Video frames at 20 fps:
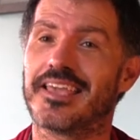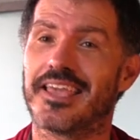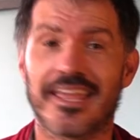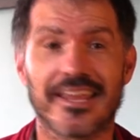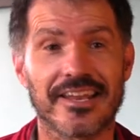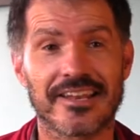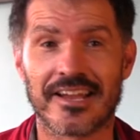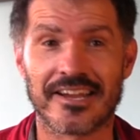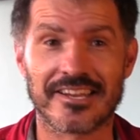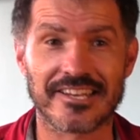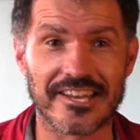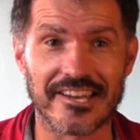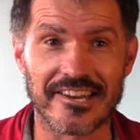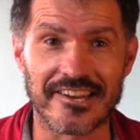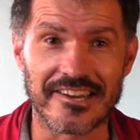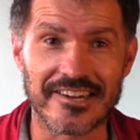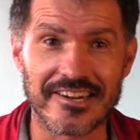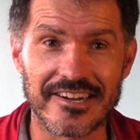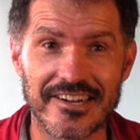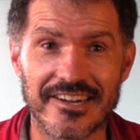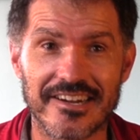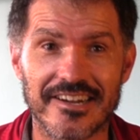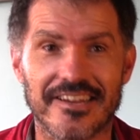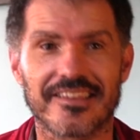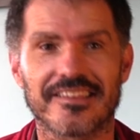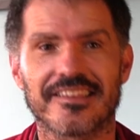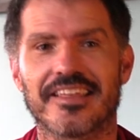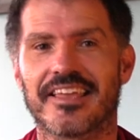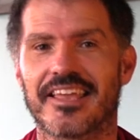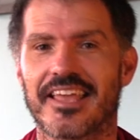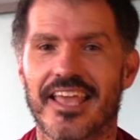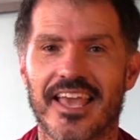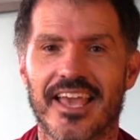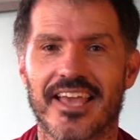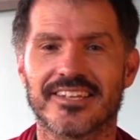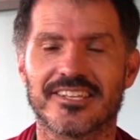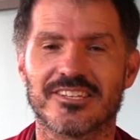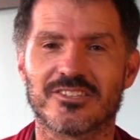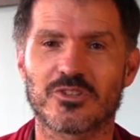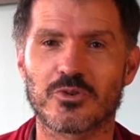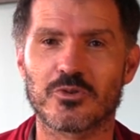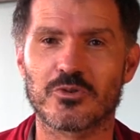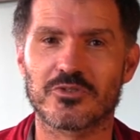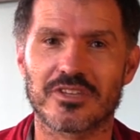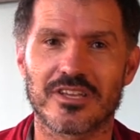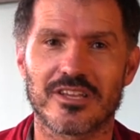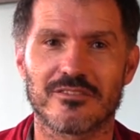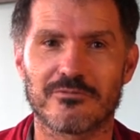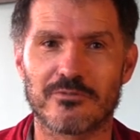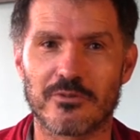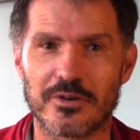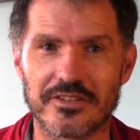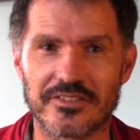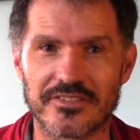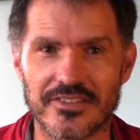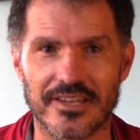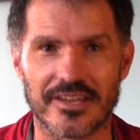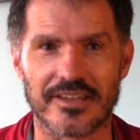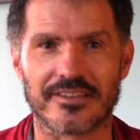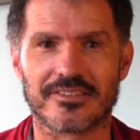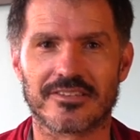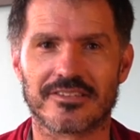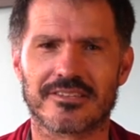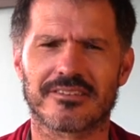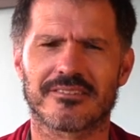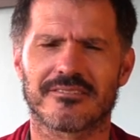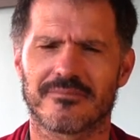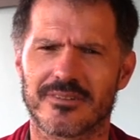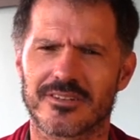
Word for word: in 989, and in 1346,